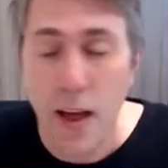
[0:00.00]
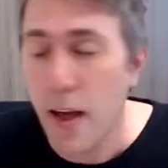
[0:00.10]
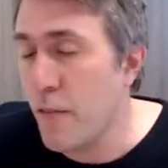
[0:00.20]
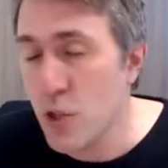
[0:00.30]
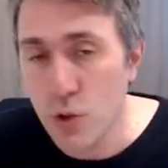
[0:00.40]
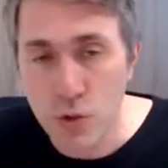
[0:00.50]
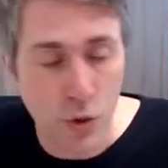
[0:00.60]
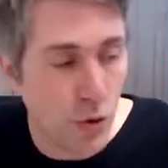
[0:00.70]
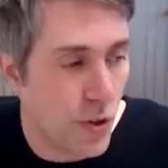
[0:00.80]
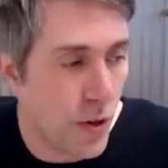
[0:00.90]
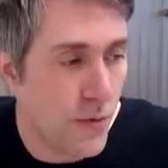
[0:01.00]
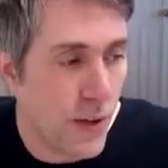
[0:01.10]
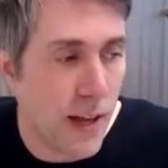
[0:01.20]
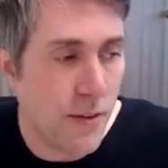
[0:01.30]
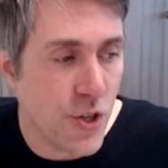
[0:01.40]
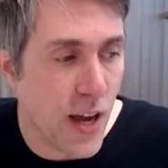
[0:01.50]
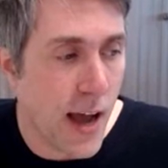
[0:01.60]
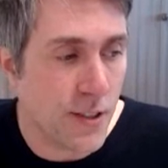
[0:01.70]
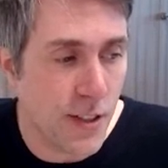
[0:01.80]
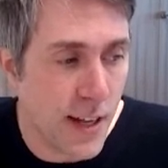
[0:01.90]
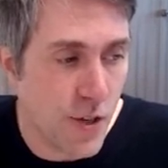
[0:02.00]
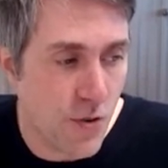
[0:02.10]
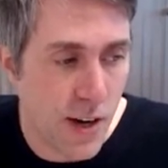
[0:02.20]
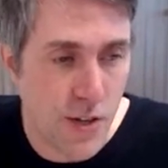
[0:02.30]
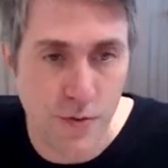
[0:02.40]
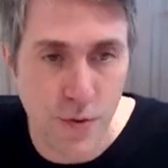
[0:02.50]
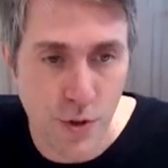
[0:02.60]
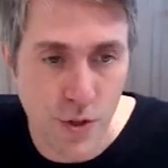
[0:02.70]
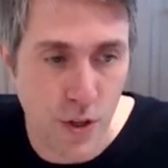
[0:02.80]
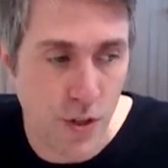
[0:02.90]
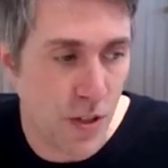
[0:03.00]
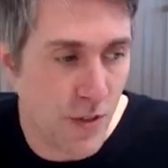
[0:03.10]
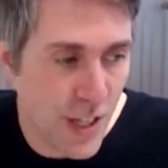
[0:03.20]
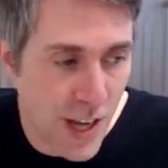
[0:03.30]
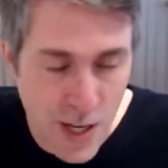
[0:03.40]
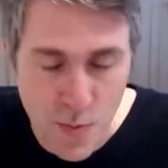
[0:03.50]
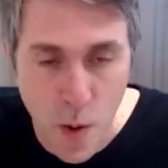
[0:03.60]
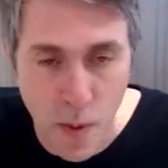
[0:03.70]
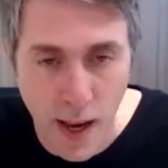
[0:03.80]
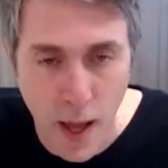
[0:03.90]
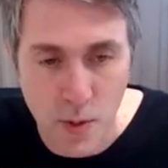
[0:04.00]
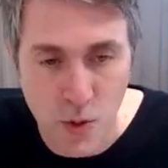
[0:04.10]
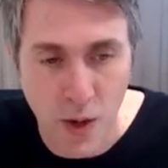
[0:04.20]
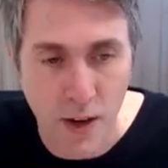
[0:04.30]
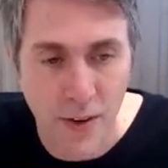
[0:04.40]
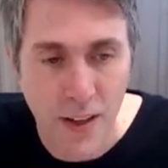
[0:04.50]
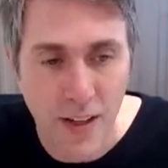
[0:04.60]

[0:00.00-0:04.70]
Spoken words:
And there's all sorts of kind of chat and interaction functions. There's a nice mobile app as well.